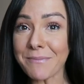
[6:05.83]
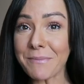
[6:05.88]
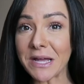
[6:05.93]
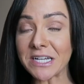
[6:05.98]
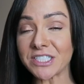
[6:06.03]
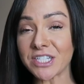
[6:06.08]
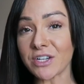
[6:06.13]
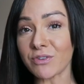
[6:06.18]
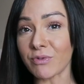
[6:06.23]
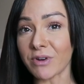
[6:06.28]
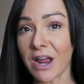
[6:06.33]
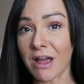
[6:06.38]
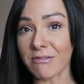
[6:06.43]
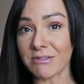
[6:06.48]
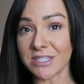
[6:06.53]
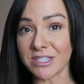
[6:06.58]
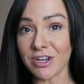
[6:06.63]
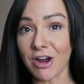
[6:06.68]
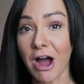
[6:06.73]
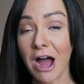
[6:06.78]
I mentioned when I
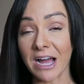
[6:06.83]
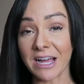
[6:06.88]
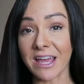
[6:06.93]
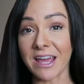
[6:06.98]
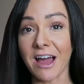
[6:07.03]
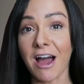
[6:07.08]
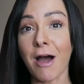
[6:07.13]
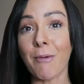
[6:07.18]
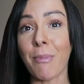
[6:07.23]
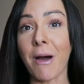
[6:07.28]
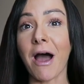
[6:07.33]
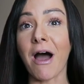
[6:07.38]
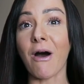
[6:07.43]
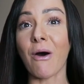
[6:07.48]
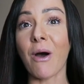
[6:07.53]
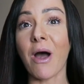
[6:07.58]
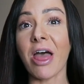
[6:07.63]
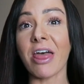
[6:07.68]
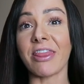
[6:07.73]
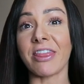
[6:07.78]
was talking
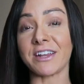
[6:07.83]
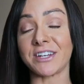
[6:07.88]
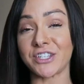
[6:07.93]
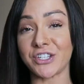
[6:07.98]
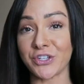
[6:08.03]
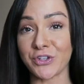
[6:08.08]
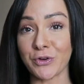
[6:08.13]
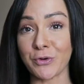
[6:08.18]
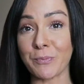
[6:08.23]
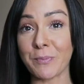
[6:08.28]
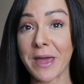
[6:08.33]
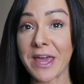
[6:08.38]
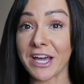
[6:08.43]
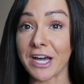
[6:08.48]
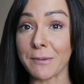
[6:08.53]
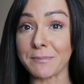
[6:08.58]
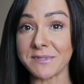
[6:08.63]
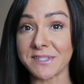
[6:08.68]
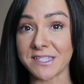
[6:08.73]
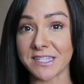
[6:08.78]
about the two
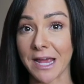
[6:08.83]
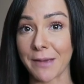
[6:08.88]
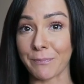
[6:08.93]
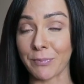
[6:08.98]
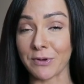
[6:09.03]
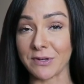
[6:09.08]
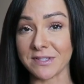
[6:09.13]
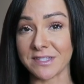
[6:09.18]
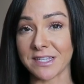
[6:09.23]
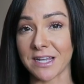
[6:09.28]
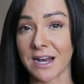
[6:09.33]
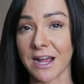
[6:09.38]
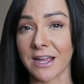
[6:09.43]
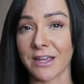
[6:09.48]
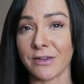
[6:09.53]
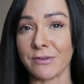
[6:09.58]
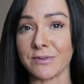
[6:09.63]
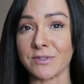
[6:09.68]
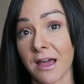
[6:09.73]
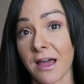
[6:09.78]
makeup staples that I
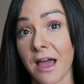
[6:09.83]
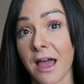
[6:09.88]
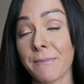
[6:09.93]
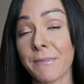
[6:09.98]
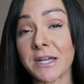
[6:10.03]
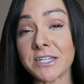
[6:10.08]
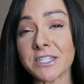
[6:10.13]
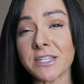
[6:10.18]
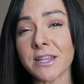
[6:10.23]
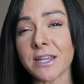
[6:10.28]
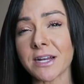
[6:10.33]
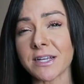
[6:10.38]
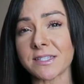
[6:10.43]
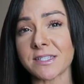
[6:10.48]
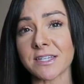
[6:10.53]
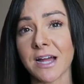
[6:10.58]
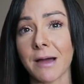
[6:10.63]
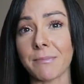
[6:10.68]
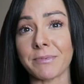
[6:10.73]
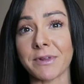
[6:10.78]
use, I mentioned that I
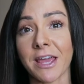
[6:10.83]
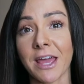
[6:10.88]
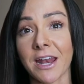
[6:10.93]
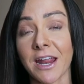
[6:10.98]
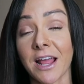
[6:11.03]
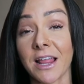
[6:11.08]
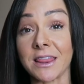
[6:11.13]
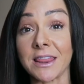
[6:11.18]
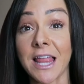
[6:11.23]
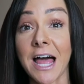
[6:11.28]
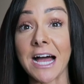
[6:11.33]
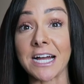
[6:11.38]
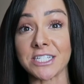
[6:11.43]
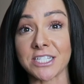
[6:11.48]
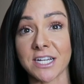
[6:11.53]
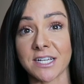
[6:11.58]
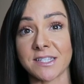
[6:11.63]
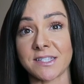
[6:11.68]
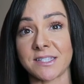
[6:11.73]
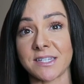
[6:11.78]
stopped getting
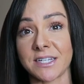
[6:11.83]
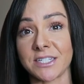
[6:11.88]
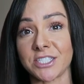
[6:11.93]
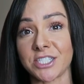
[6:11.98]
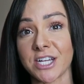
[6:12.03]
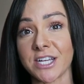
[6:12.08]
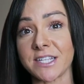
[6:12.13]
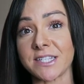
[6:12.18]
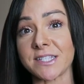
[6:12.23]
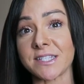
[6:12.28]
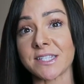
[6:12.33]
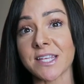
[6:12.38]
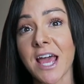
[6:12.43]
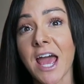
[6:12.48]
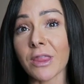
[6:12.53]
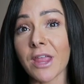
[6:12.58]
lash extensions.